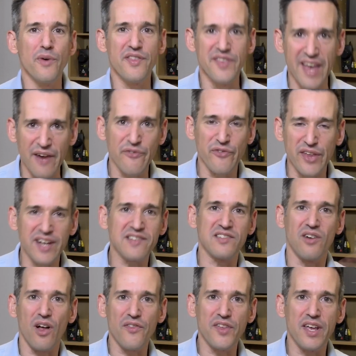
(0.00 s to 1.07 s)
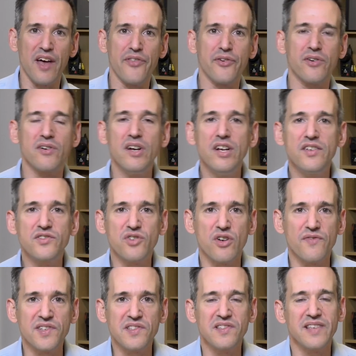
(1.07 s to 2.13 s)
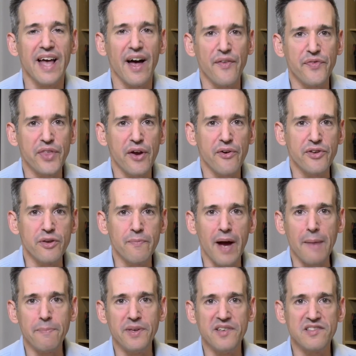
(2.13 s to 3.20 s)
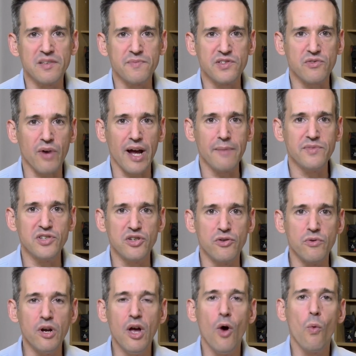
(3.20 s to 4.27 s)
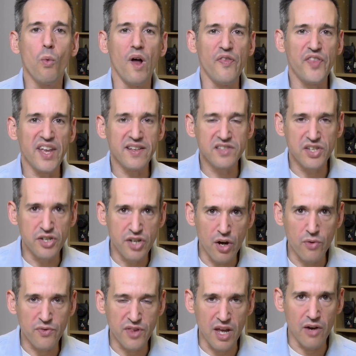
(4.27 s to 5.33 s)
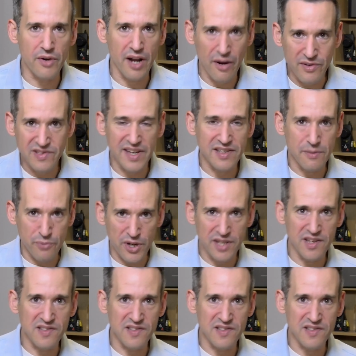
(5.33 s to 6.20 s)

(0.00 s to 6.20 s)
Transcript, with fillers: with Netflix and all the other services out there you might be subscribed to. One thing to note, though, and I always like to bring